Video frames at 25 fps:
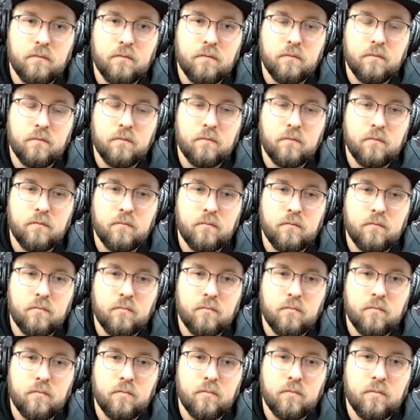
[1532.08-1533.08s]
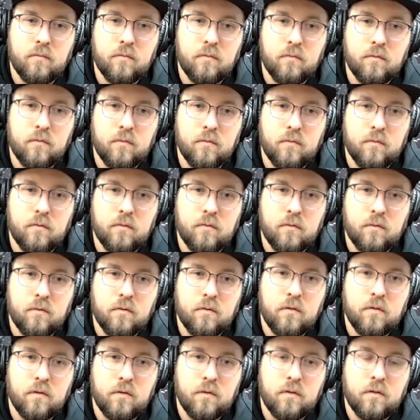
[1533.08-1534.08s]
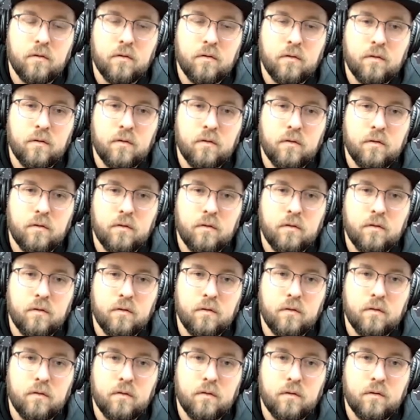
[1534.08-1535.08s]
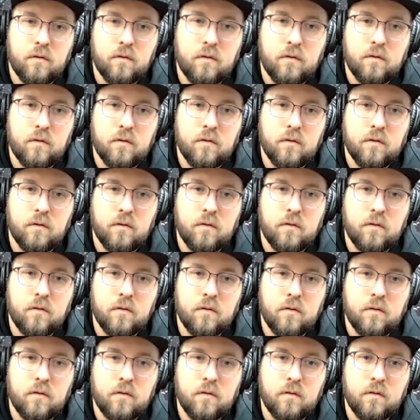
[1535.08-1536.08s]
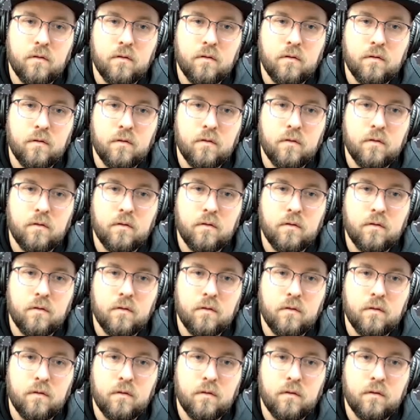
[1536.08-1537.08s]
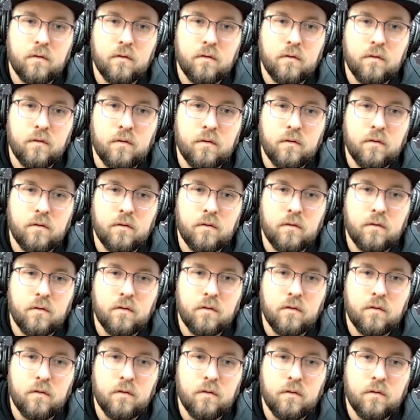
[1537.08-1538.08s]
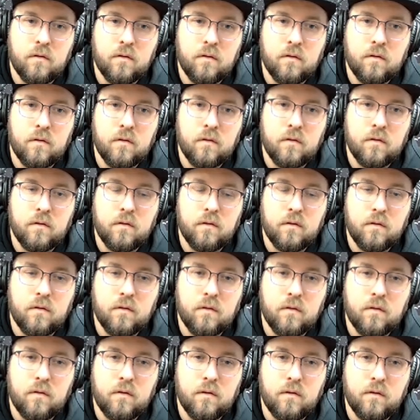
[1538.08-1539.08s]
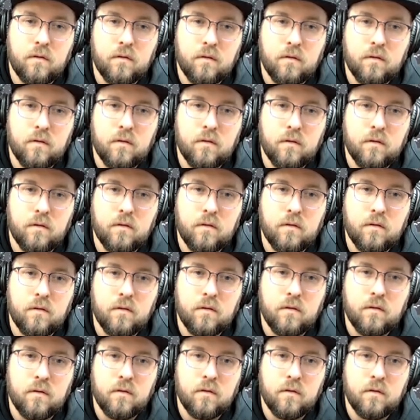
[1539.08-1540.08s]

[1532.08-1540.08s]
This person isn't speaking.